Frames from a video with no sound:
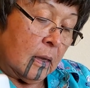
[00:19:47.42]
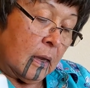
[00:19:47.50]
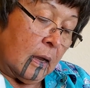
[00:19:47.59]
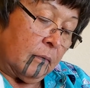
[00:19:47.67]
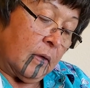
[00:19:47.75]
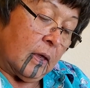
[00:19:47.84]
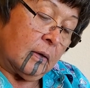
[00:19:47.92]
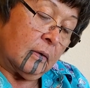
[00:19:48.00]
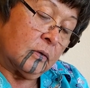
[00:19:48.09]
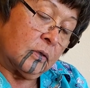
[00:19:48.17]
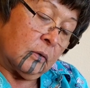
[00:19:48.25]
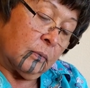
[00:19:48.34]
And then
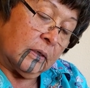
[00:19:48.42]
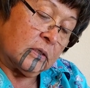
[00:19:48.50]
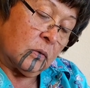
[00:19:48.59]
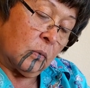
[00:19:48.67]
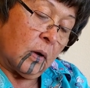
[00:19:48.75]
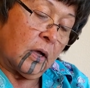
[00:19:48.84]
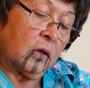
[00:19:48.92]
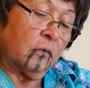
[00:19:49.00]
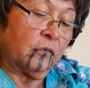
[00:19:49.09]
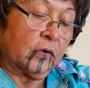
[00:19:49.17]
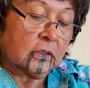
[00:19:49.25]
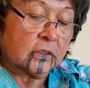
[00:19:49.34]
the reason why you
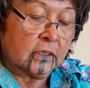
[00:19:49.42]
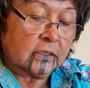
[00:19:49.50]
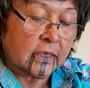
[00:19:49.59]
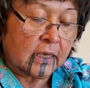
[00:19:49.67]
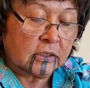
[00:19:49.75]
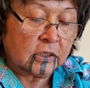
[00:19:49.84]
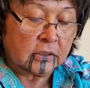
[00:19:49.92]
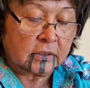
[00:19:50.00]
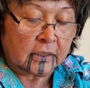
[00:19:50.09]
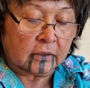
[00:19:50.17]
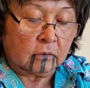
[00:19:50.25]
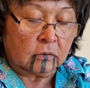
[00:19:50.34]
fix these edges,
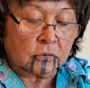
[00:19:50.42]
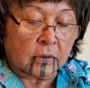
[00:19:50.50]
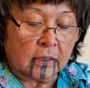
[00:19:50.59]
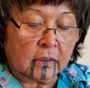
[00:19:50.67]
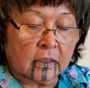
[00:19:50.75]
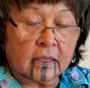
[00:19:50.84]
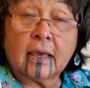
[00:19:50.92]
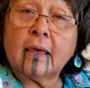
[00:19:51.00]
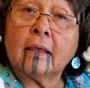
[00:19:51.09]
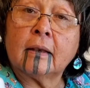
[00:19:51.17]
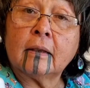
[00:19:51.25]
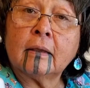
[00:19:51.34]
see, it goes right to the
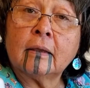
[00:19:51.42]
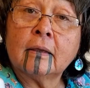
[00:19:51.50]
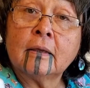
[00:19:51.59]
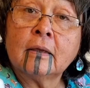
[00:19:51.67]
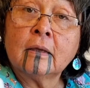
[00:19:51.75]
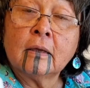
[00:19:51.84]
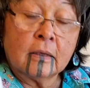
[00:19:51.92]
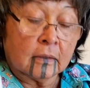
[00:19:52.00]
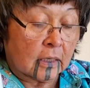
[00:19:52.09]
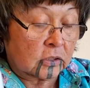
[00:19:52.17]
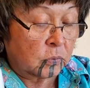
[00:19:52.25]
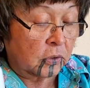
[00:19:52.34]
end.
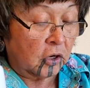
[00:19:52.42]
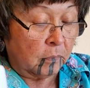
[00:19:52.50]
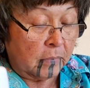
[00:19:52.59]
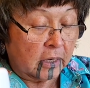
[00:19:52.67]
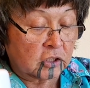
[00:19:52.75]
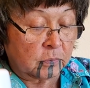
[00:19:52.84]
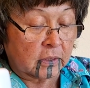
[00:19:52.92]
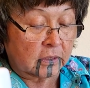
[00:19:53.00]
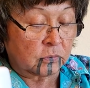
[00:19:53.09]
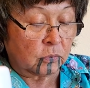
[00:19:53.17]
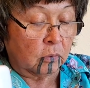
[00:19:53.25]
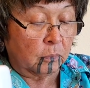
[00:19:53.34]
That's why your measurement,
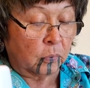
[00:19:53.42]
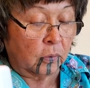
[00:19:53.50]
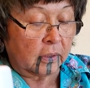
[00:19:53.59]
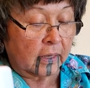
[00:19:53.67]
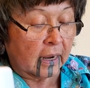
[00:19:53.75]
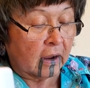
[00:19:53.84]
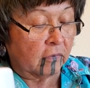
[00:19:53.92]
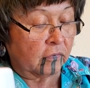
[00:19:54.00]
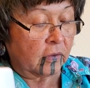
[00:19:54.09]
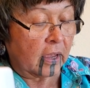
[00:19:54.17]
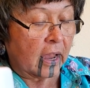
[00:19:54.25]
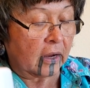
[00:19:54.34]
it's real important to have
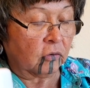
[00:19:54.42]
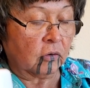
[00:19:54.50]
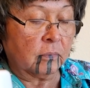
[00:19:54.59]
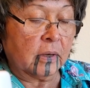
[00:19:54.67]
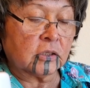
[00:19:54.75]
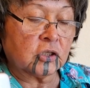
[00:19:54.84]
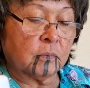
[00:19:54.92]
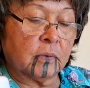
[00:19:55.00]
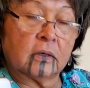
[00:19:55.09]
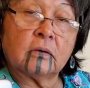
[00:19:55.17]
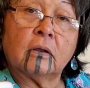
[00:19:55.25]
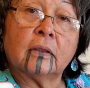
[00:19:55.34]
the accurate
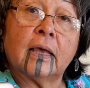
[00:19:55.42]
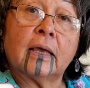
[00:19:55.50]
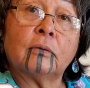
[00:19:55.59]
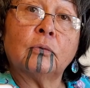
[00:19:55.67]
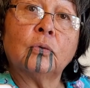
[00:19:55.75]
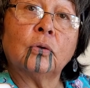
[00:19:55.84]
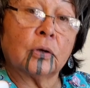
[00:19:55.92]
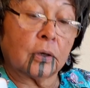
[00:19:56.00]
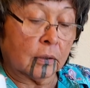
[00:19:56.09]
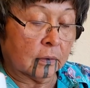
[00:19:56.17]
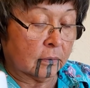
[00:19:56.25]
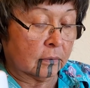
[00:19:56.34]
measurement on that ruler.
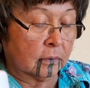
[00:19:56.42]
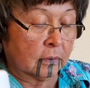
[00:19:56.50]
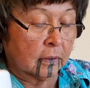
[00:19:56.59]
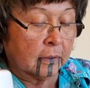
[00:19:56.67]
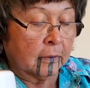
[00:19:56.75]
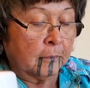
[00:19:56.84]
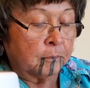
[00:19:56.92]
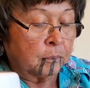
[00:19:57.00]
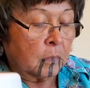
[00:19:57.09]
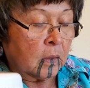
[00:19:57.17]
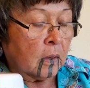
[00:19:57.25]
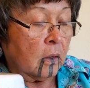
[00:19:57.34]

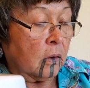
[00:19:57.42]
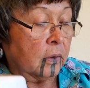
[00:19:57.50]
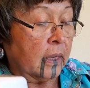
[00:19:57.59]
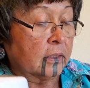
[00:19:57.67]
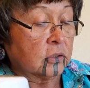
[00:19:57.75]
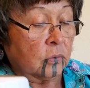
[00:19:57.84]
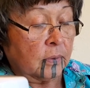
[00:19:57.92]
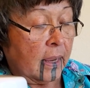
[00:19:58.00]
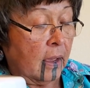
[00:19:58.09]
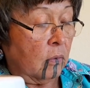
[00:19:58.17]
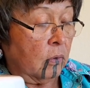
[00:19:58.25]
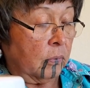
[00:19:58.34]
Okay, so
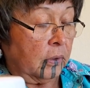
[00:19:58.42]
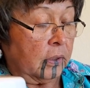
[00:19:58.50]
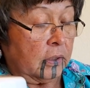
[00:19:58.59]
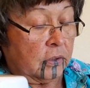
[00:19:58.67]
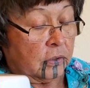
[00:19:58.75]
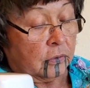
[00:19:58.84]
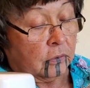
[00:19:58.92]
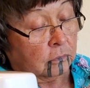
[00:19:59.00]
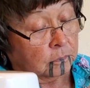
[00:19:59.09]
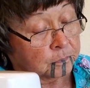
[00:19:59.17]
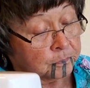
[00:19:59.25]
now what we're going to do